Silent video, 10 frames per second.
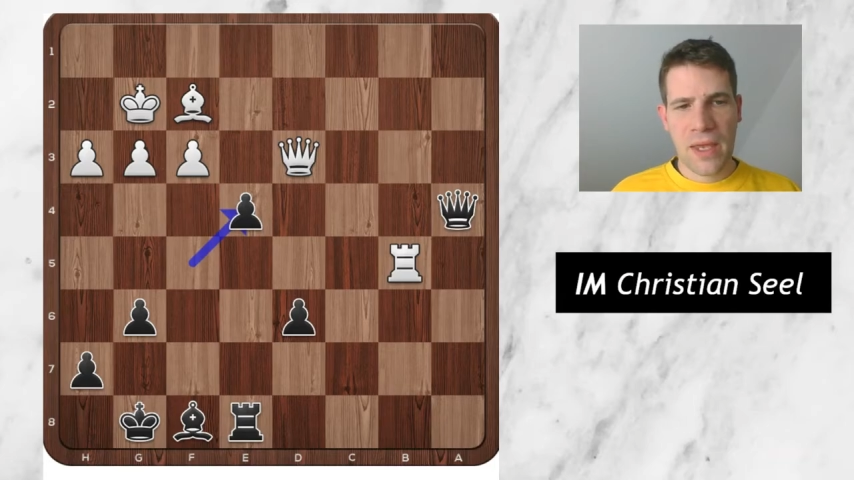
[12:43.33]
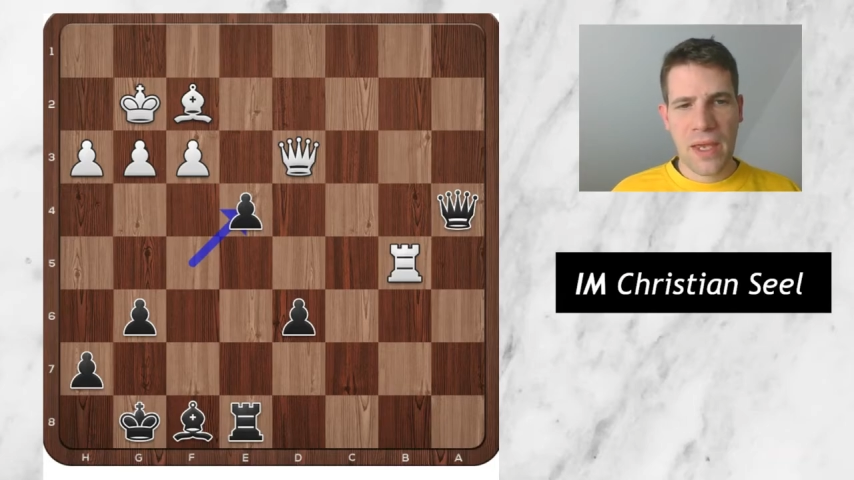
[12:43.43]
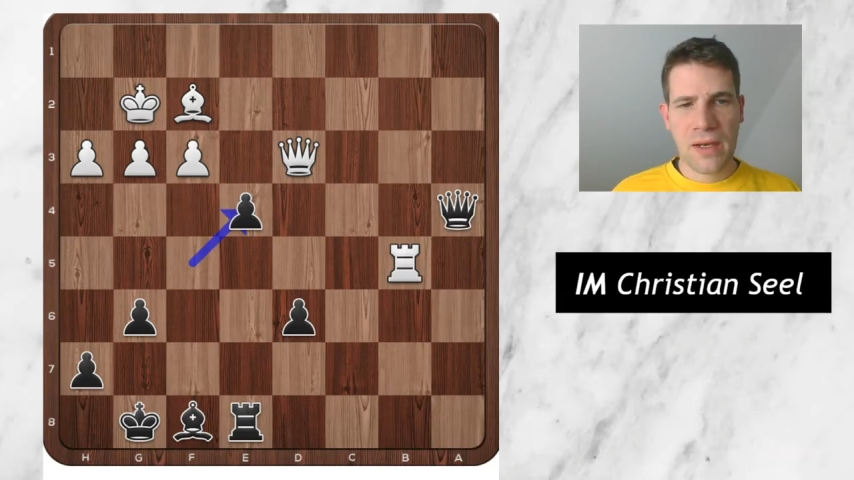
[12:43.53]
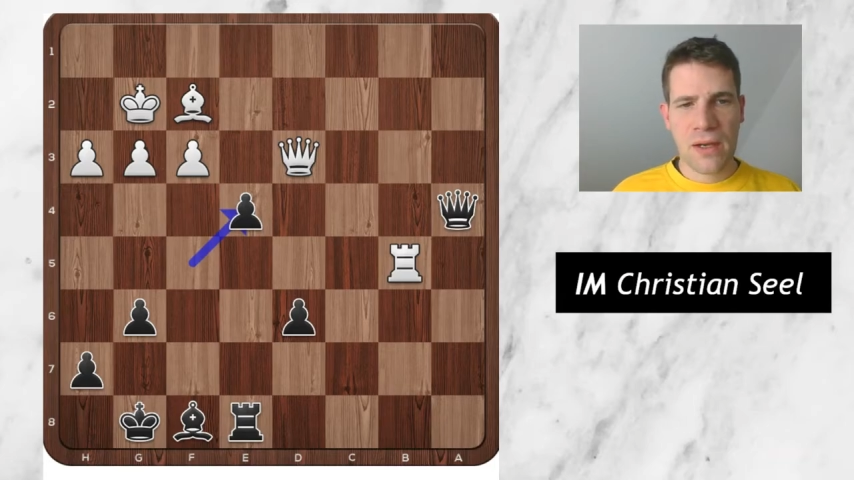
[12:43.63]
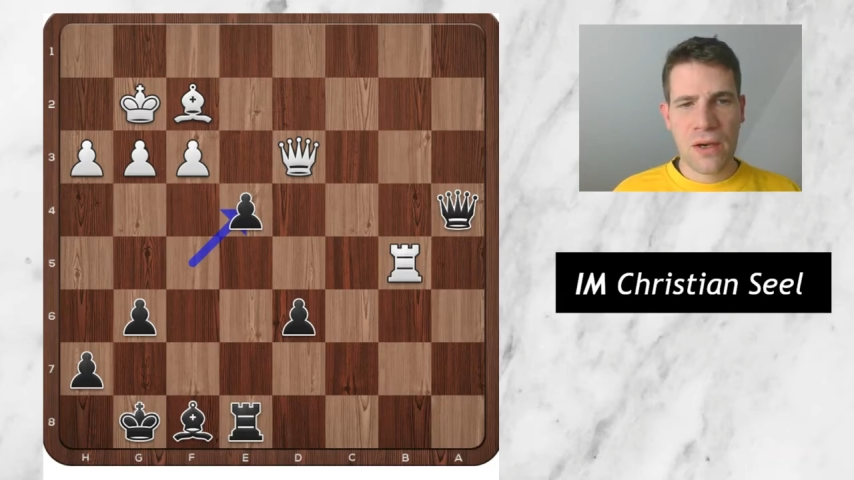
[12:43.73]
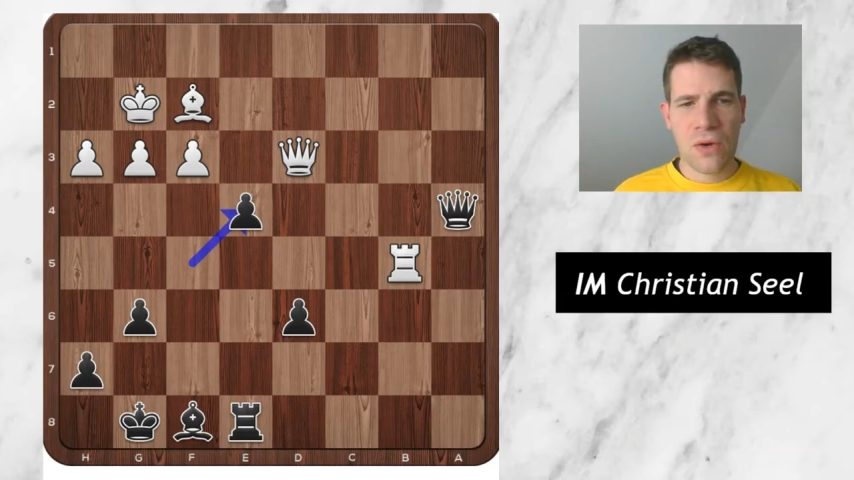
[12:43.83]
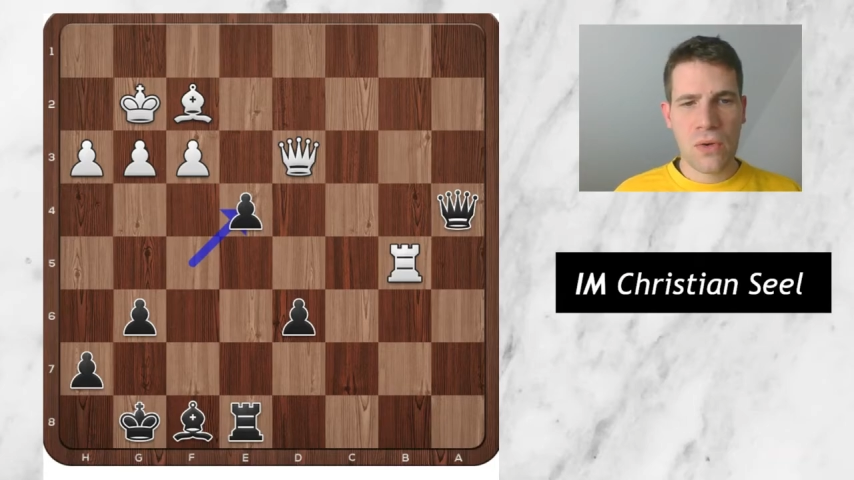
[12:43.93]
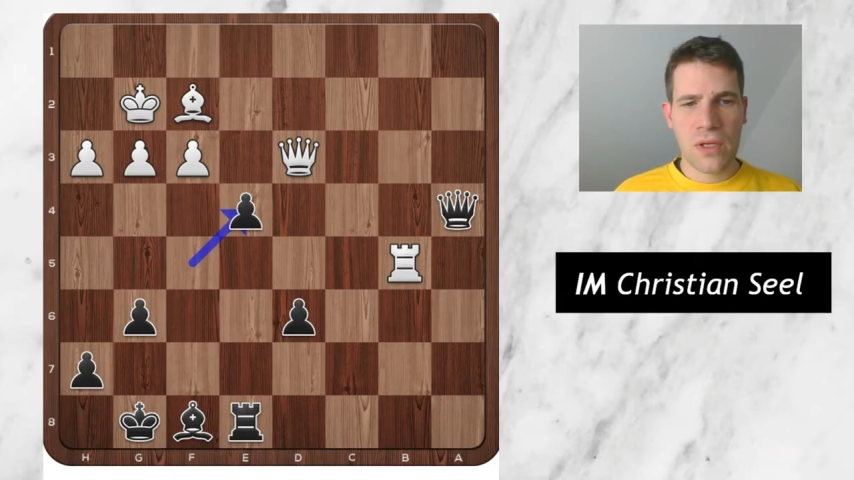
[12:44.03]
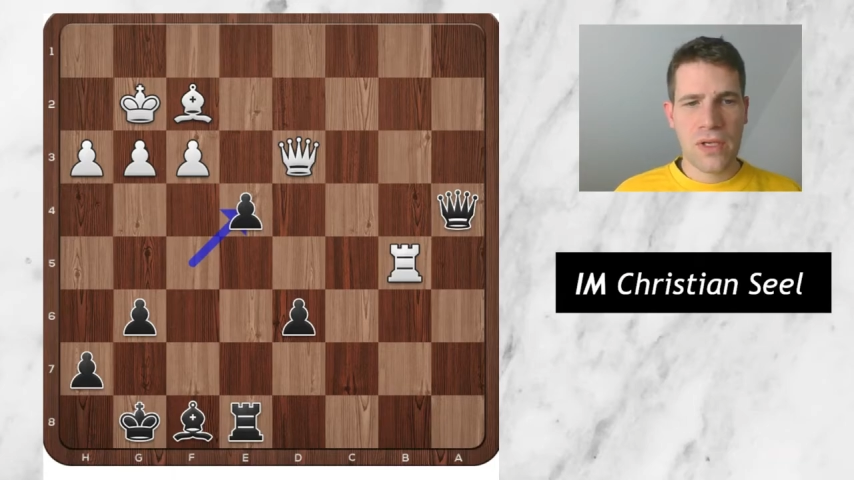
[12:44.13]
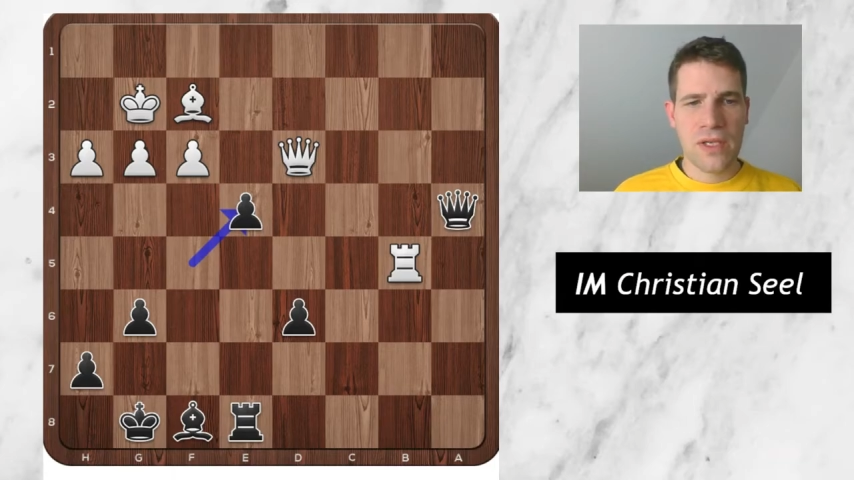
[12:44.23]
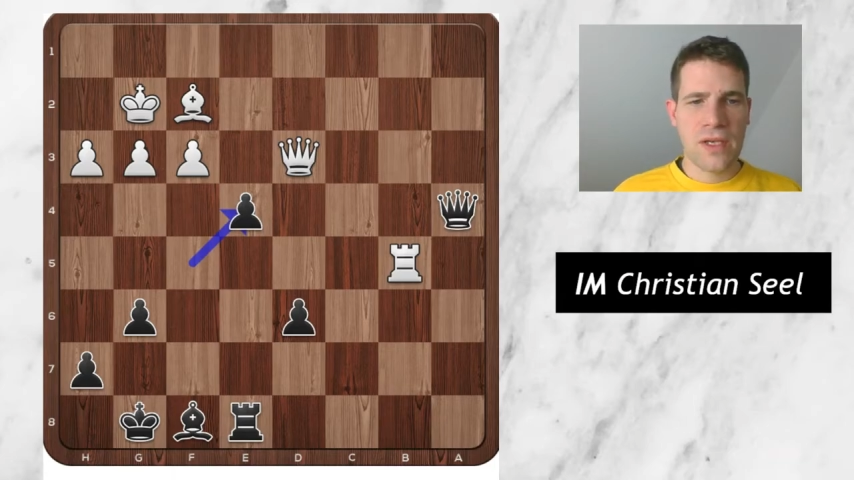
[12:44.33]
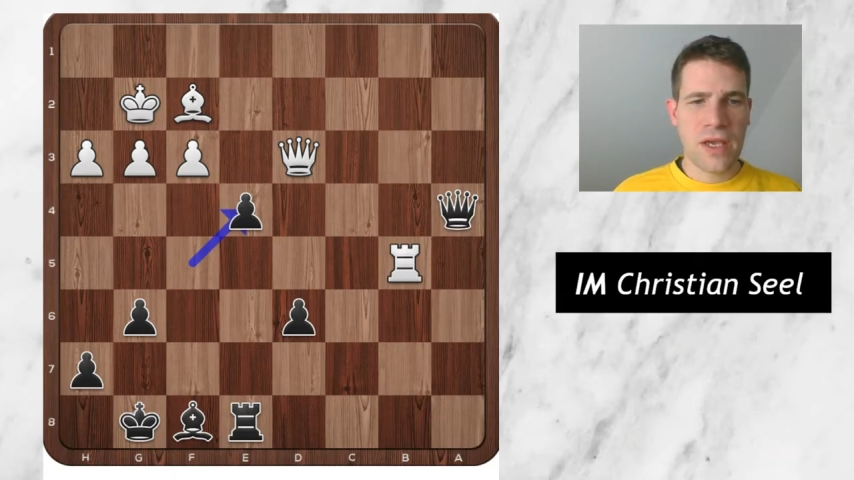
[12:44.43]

and now he